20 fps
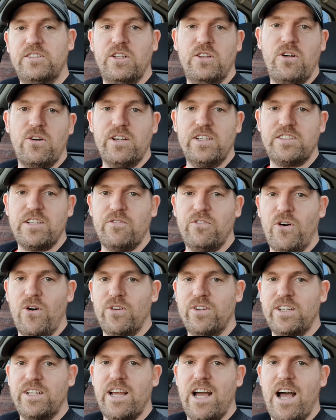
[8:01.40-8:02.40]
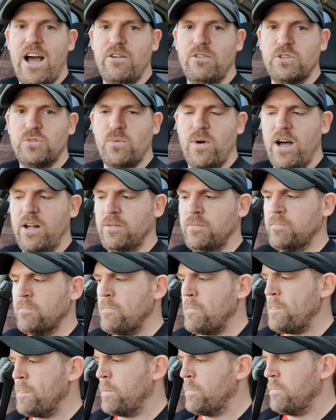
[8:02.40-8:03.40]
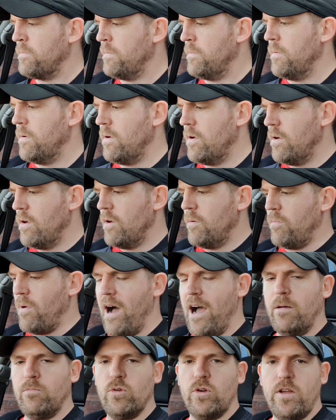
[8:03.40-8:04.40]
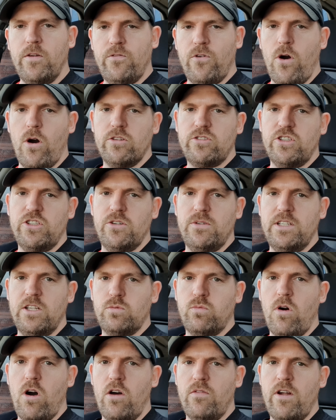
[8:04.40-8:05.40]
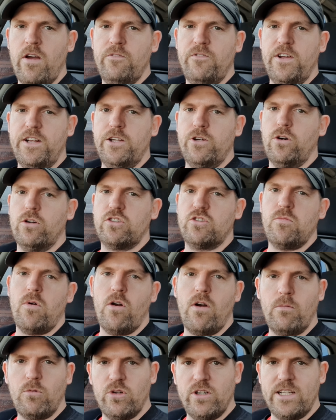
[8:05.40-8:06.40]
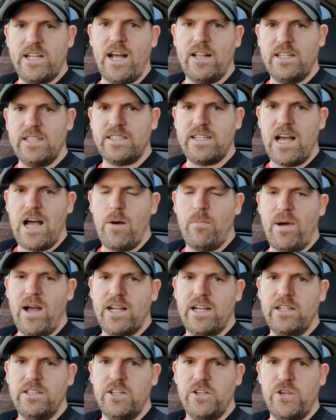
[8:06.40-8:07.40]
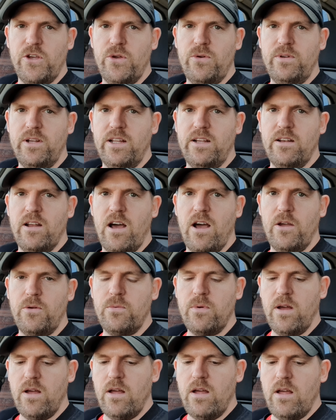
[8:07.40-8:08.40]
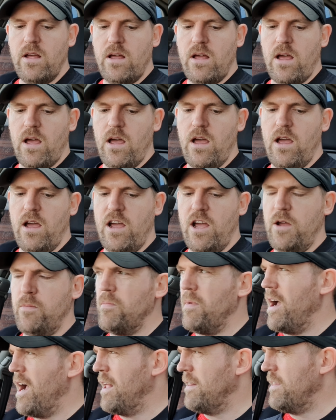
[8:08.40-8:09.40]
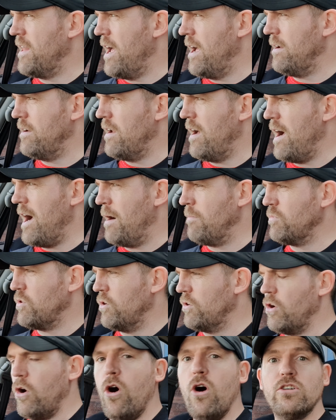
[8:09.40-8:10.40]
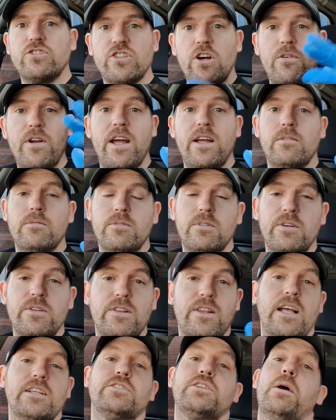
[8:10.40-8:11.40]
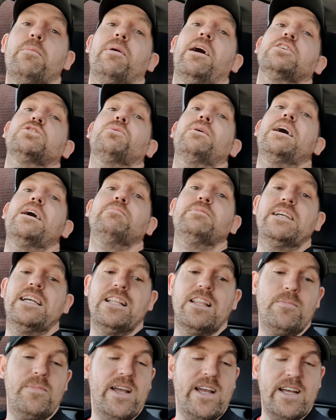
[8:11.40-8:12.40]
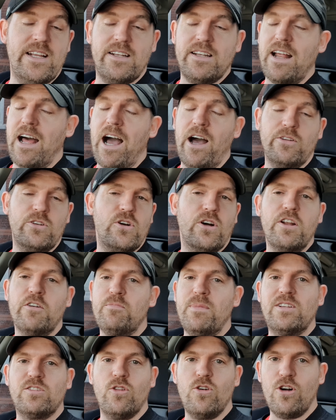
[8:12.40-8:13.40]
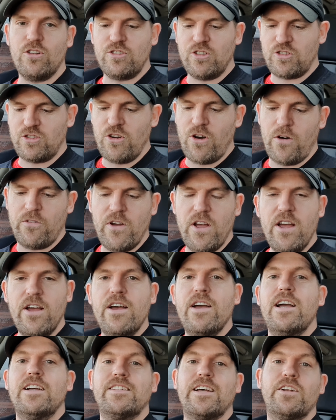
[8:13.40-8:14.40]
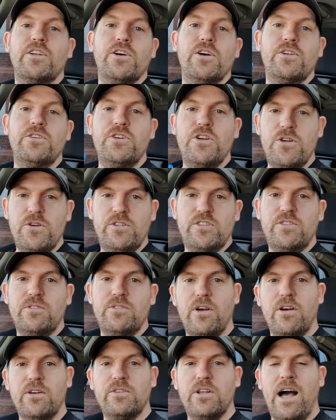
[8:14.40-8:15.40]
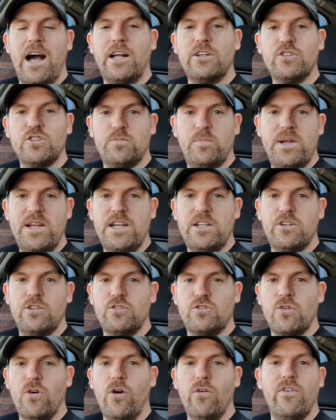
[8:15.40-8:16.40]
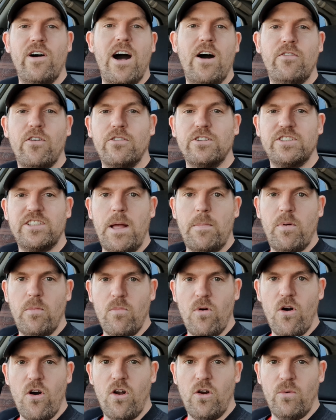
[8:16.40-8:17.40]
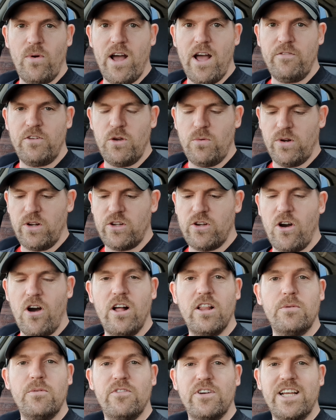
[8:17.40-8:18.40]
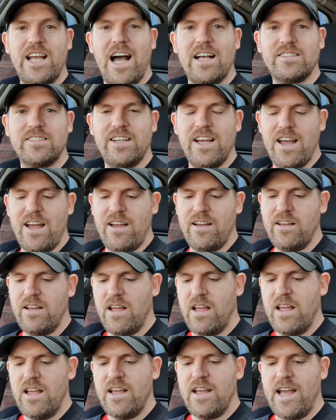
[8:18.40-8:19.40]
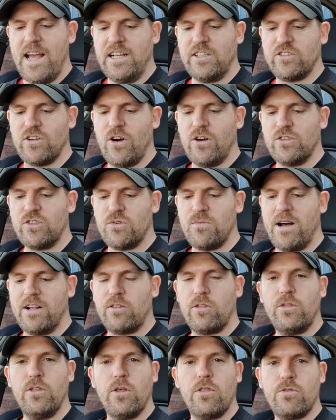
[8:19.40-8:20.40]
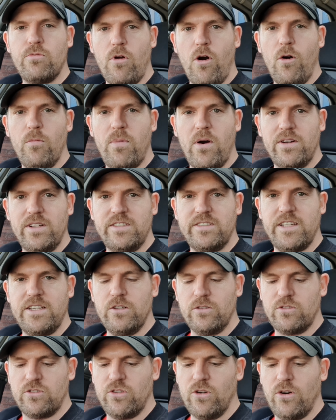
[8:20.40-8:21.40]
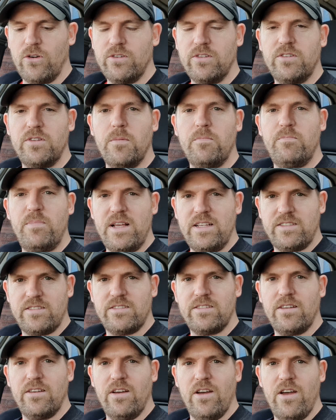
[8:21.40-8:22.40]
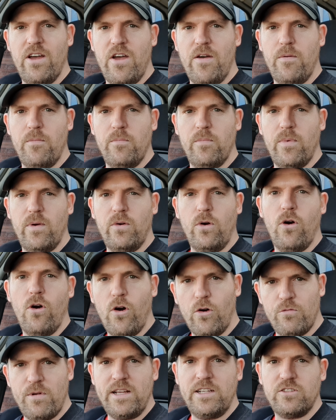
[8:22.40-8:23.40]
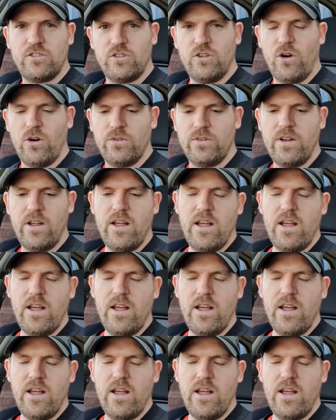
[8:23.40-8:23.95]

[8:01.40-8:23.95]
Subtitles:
longest I've owned a car as well. But I'm looking forward to doing this walk around video tomorrow. I'm going to get this car back in the unit now. And then I'm going to, let's get back to AMD Limited. God, I've missed loads of stuff. It's had a new idle speed control valve, or a stepper motor, or whatever you want to call it, with a gasket. It's also had the throttle body seals done, the biz O-rings done.